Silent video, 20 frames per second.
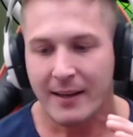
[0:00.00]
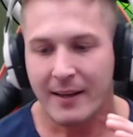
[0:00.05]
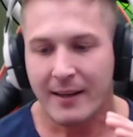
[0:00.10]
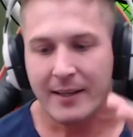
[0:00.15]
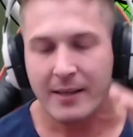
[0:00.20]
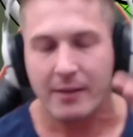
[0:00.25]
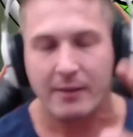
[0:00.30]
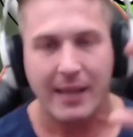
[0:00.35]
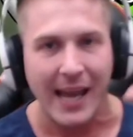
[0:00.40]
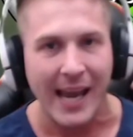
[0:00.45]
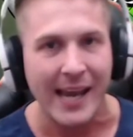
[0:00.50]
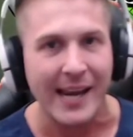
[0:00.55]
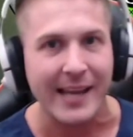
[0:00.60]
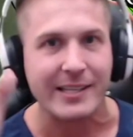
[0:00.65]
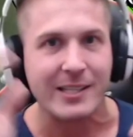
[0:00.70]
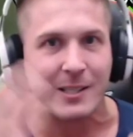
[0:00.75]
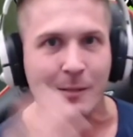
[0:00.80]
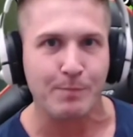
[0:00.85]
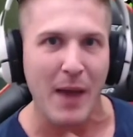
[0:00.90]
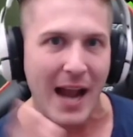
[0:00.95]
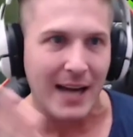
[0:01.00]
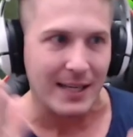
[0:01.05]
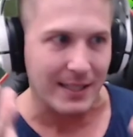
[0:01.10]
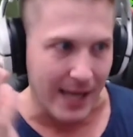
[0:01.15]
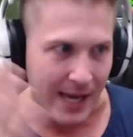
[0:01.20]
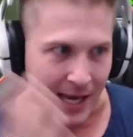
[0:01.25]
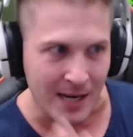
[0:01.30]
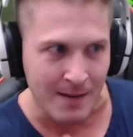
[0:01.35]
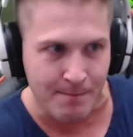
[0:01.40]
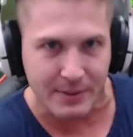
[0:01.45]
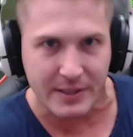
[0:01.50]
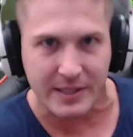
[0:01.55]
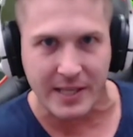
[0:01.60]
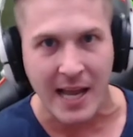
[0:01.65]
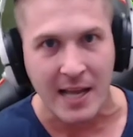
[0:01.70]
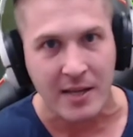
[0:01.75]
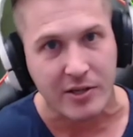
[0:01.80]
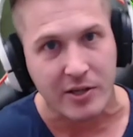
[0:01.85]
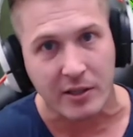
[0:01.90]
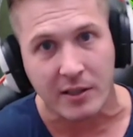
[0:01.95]
you can't expect hidden
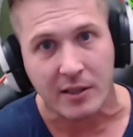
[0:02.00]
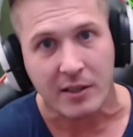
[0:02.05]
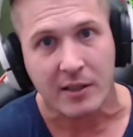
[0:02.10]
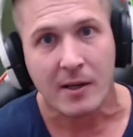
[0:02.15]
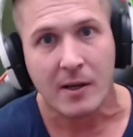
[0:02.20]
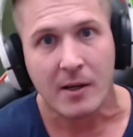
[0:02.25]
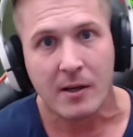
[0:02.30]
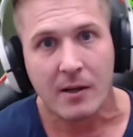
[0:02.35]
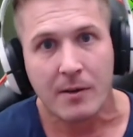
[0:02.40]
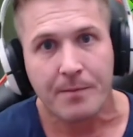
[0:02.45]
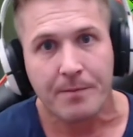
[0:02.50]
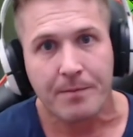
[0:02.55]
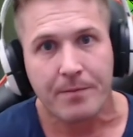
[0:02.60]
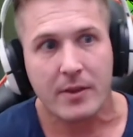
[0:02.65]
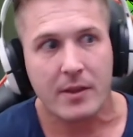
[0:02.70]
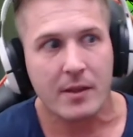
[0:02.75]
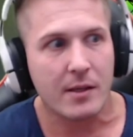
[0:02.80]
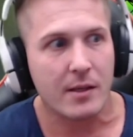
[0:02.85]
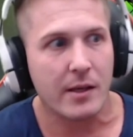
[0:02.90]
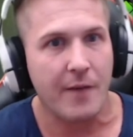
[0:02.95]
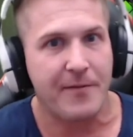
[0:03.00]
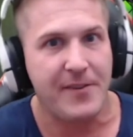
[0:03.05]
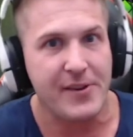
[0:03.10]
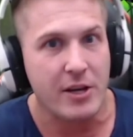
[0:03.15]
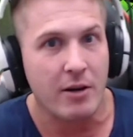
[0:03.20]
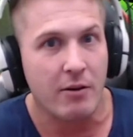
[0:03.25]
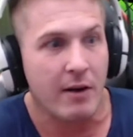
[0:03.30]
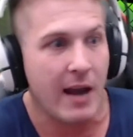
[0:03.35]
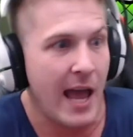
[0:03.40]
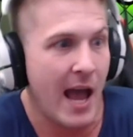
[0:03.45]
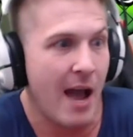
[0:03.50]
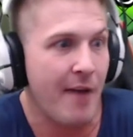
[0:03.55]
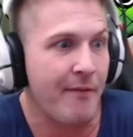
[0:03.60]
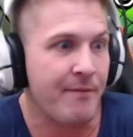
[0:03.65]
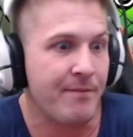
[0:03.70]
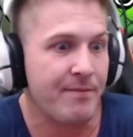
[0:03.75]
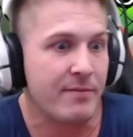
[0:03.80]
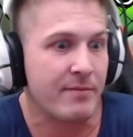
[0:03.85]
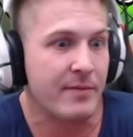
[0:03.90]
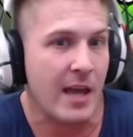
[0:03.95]
potential if you don't have
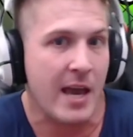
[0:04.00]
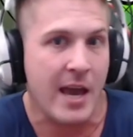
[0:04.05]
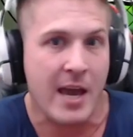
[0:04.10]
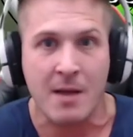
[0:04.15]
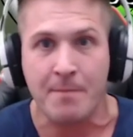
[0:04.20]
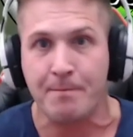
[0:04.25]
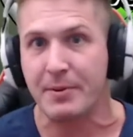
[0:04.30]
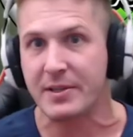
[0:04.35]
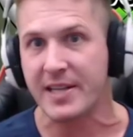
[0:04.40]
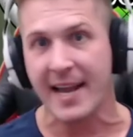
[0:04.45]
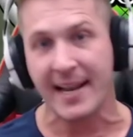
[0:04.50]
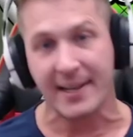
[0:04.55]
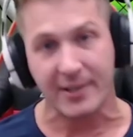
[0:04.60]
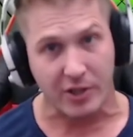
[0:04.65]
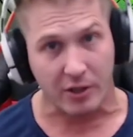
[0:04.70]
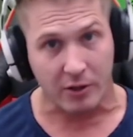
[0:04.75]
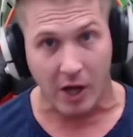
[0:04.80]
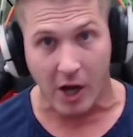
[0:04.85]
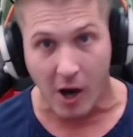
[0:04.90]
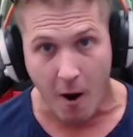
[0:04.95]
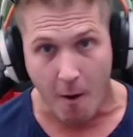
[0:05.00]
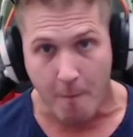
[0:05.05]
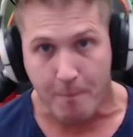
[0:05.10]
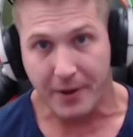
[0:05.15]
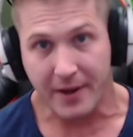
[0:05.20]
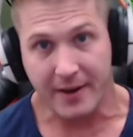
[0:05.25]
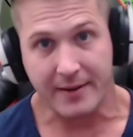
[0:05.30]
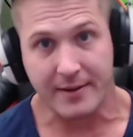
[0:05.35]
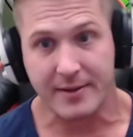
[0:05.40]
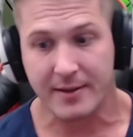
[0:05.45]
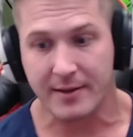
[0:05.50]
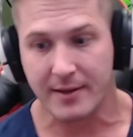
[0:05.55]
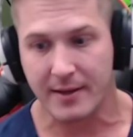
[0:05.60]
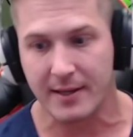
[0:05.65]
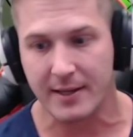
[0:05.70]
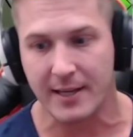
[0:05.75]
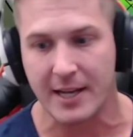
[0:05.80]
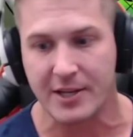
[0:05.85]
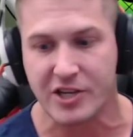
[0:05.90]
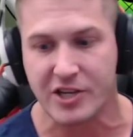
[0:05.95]
the hidden potential opened. It